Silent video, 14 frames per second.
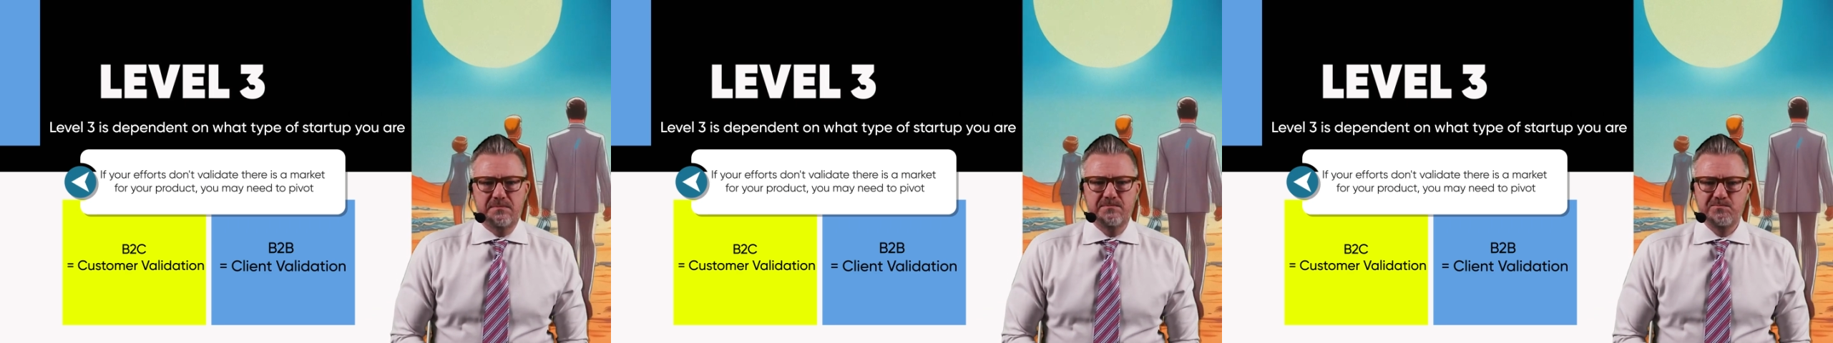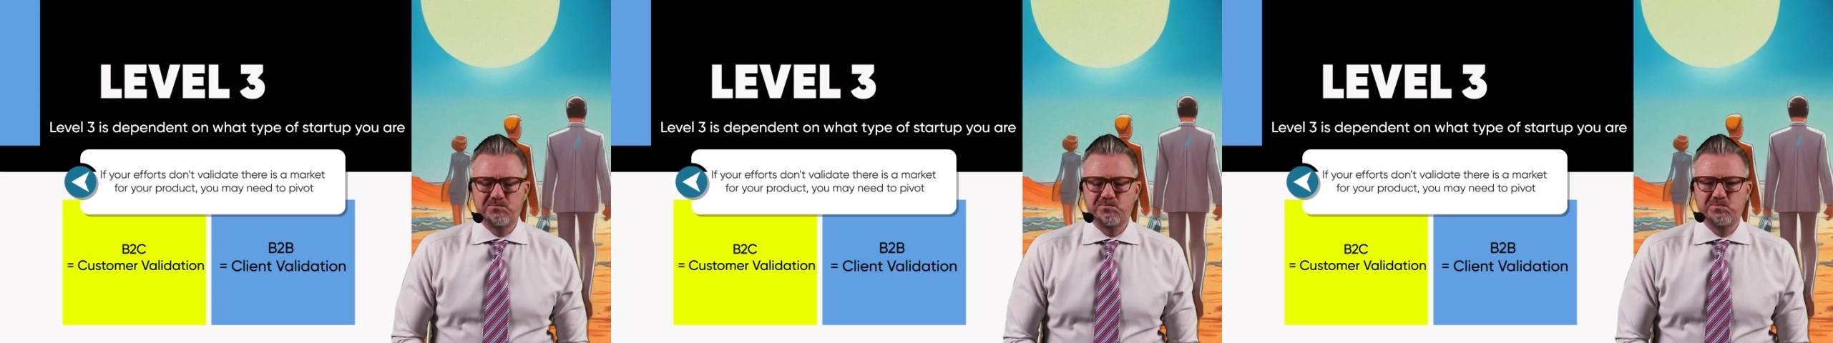
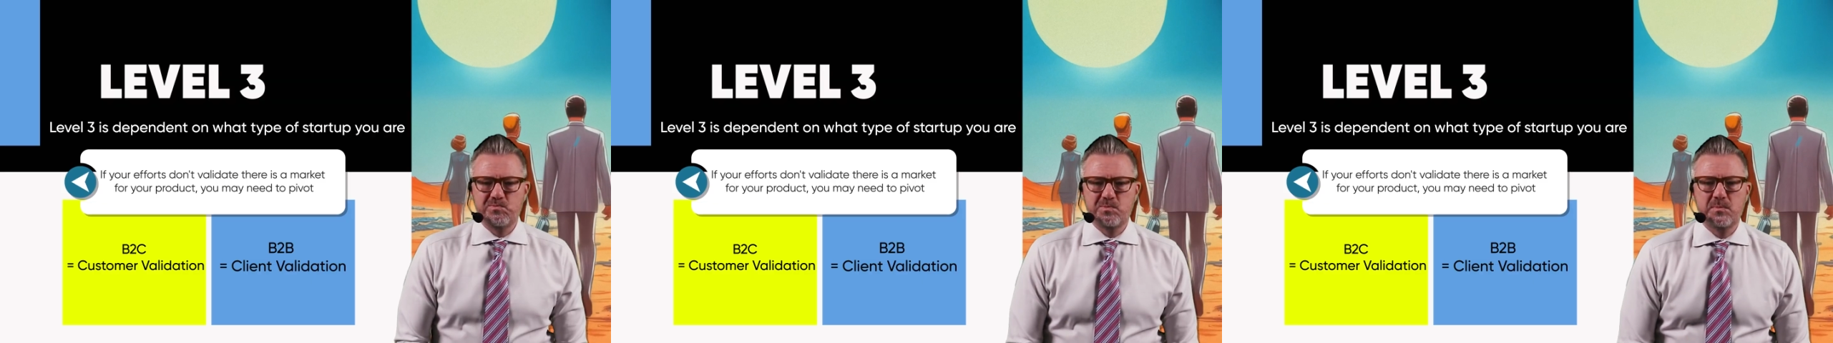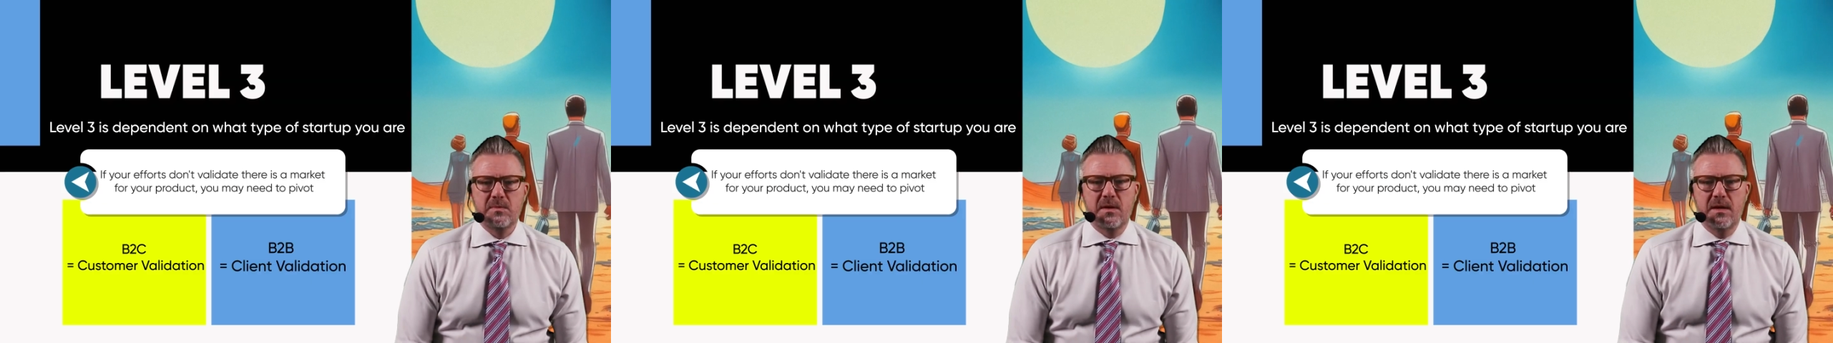
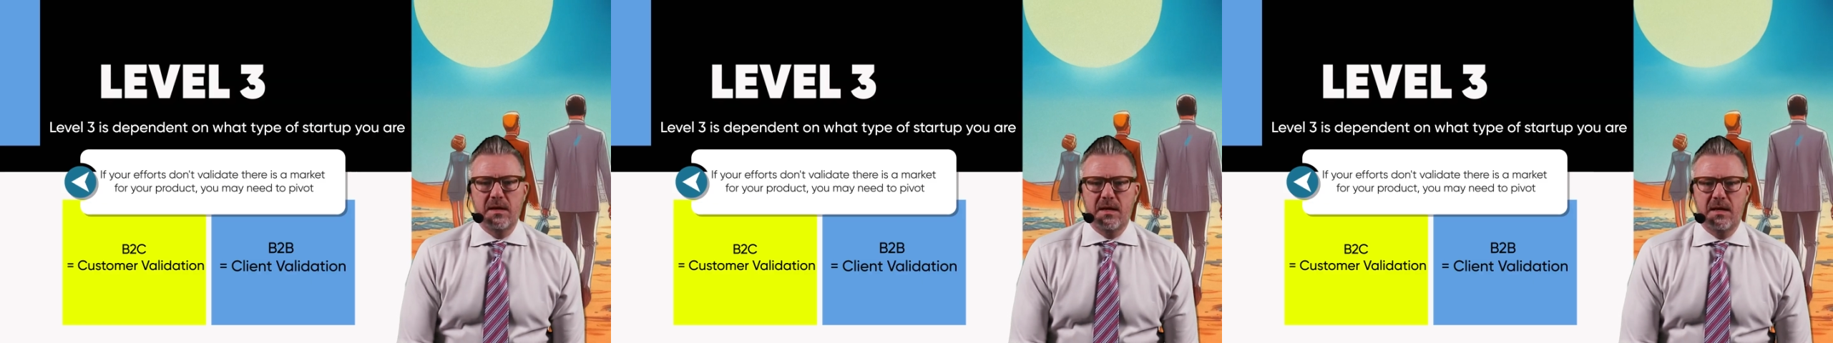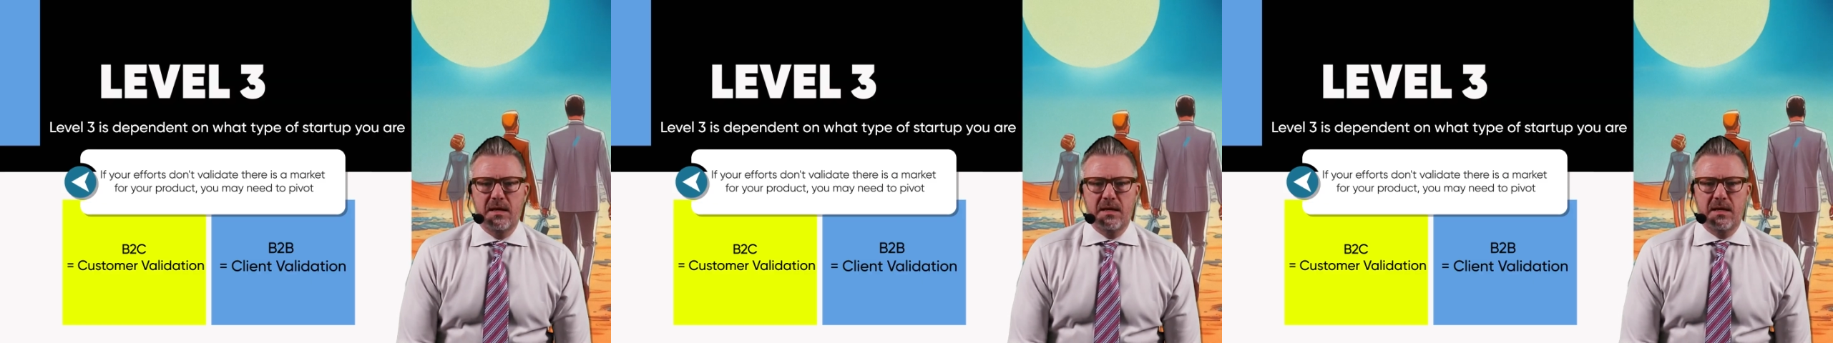
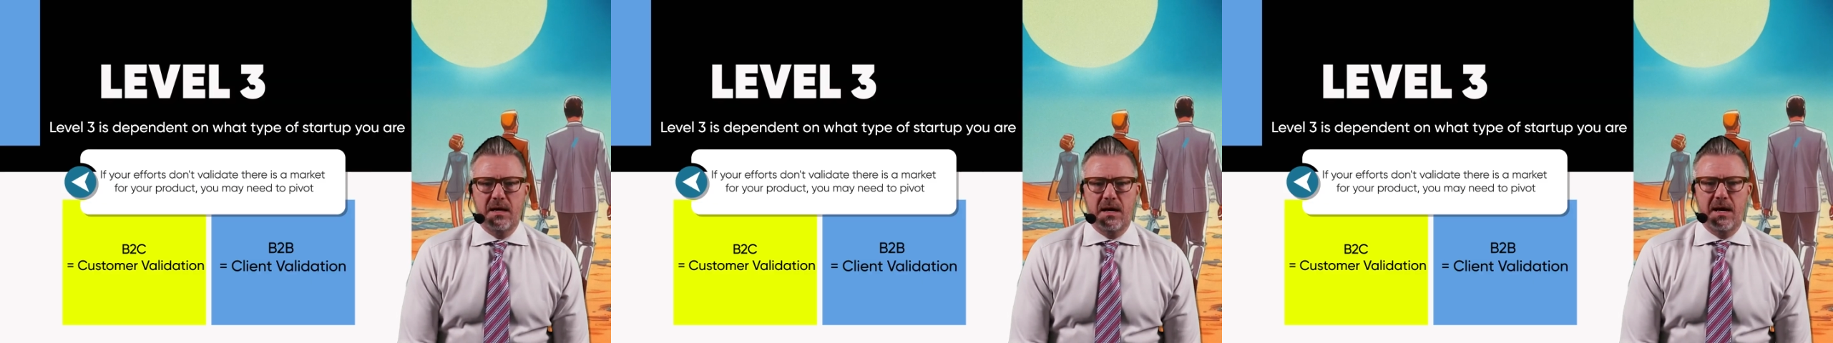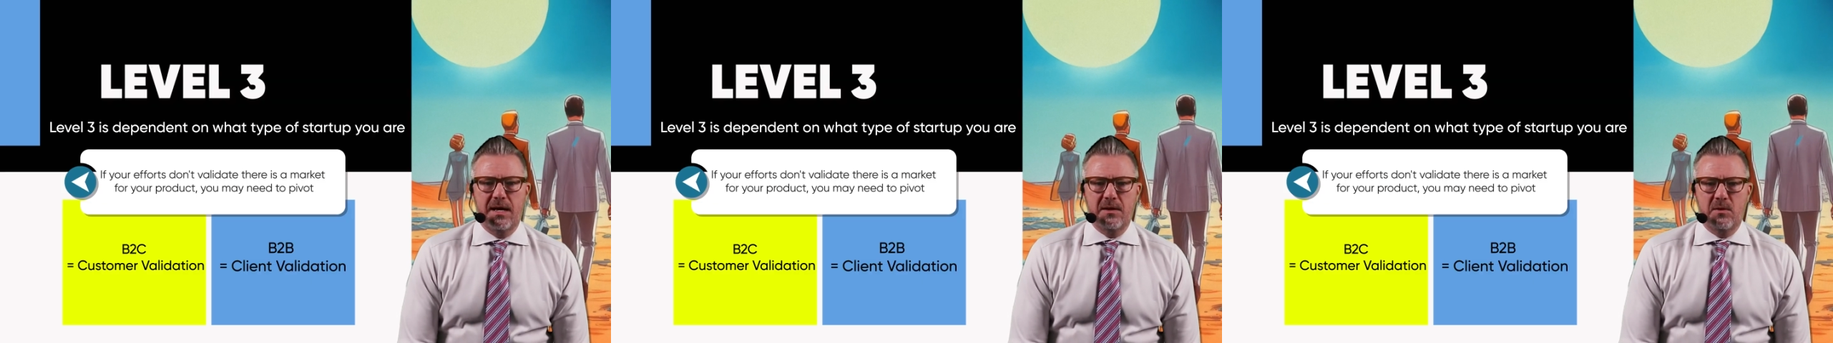
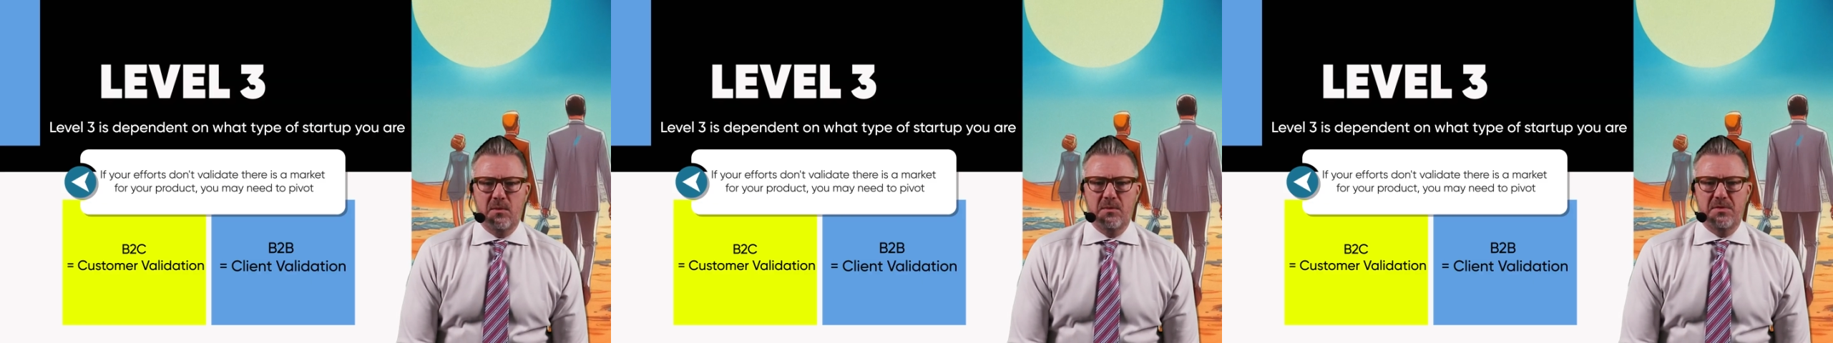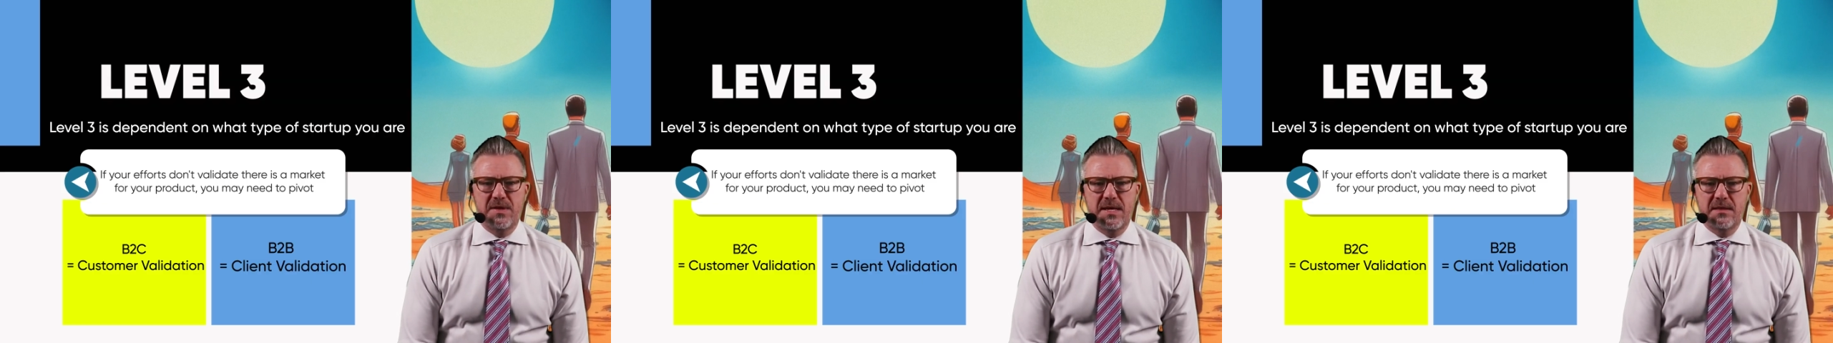I
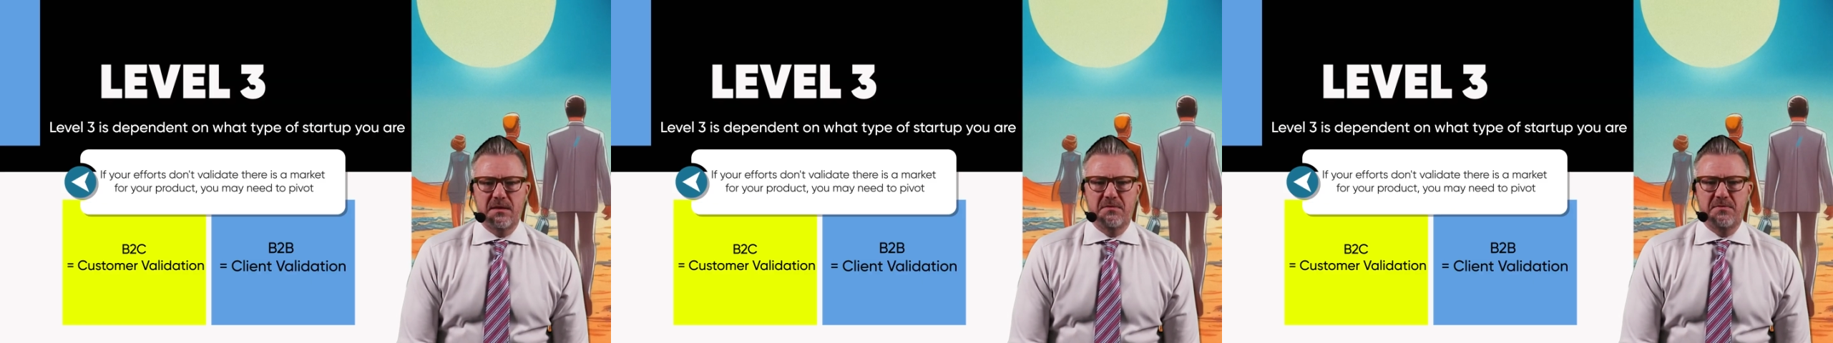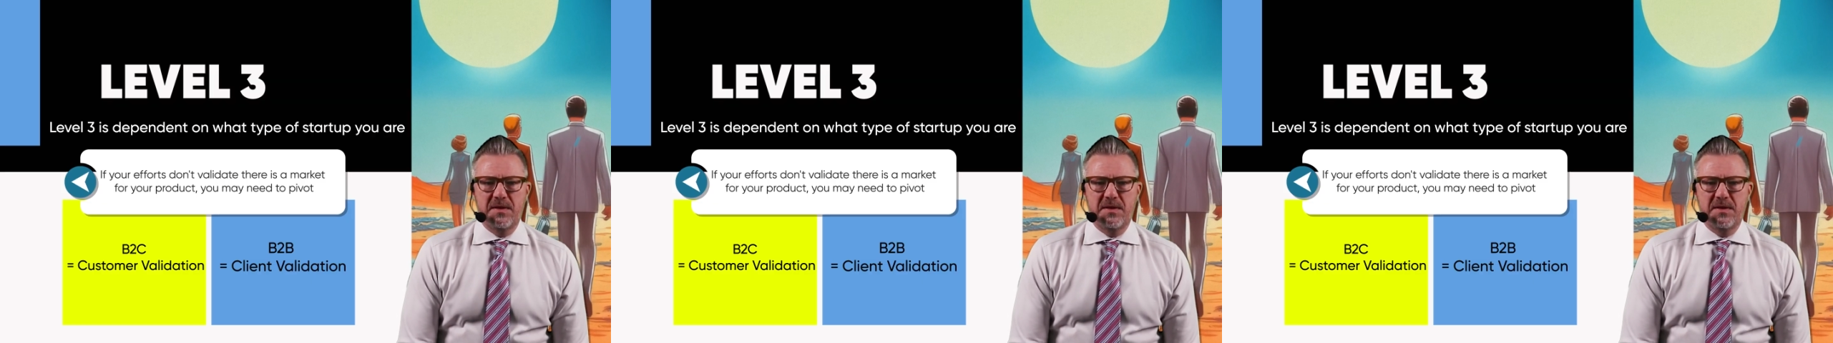don't think